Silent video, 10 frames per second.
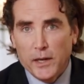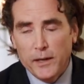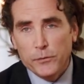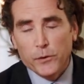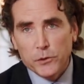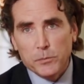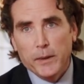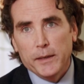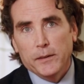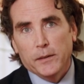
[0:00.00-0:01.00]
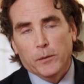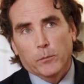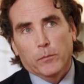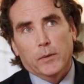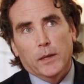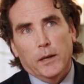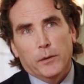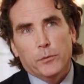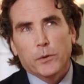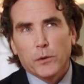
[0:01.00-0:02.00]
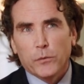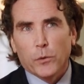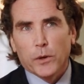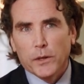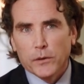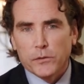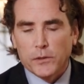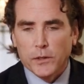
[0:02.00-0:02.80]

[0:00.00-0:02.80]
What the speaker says: I first met him 3 or 4 years